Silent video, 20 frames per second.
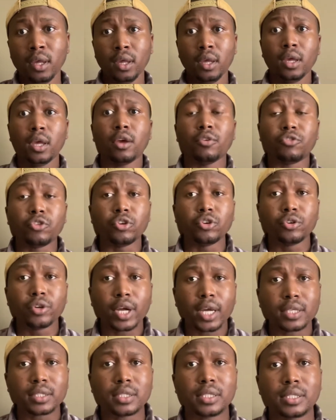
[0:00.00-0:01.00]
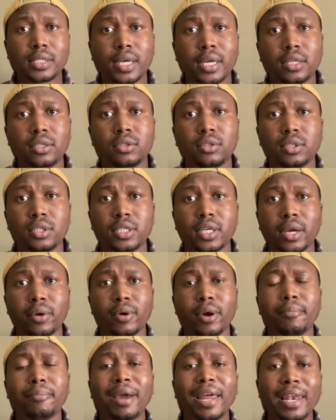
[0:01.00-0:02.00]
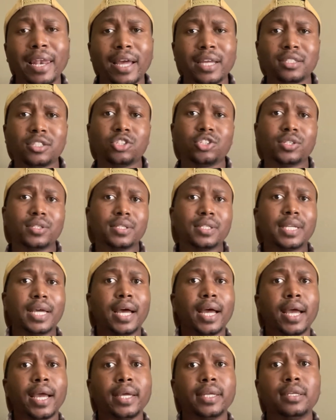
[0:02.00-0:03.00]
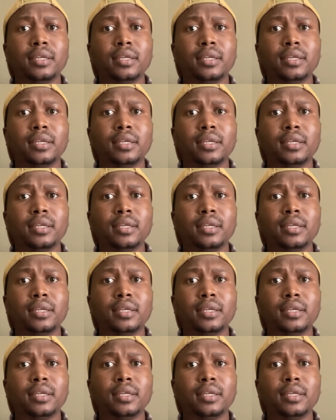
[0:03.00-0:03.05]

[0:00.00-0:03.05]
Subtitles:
if you guys decide to DIY, my lights just died,